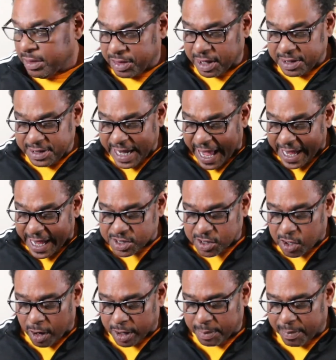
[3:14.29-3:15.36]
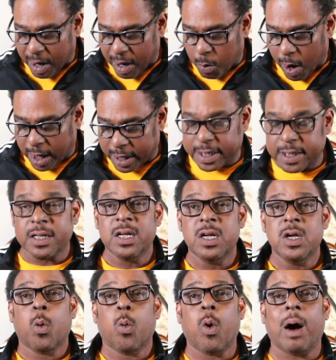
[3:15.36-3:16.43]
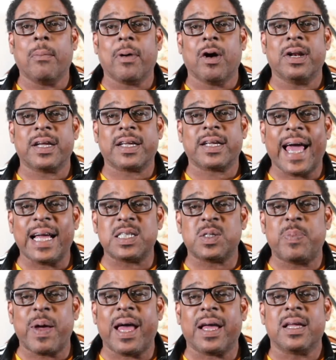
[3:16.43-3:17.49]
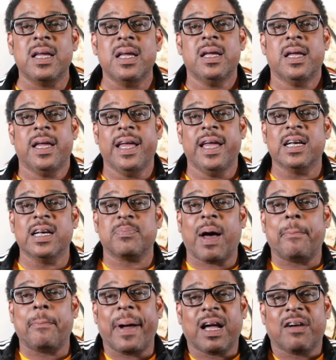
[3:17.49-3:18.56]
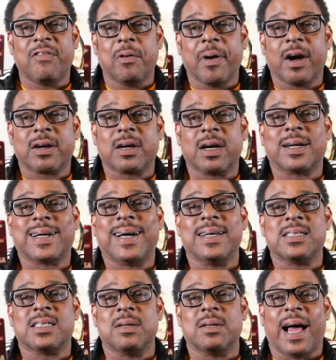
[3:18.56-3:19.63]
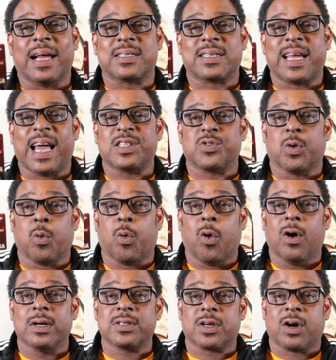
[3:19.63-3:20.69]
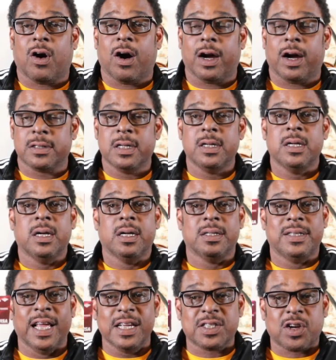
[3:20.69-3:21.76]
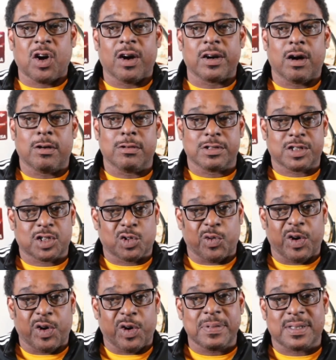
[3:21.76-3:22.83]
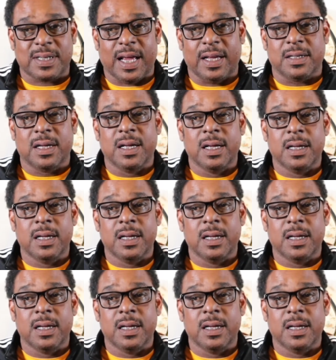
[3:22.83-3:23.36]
The next card in my wallet where I'm earning cash back is my Bank of America customized cash rewards card. This card earns 3%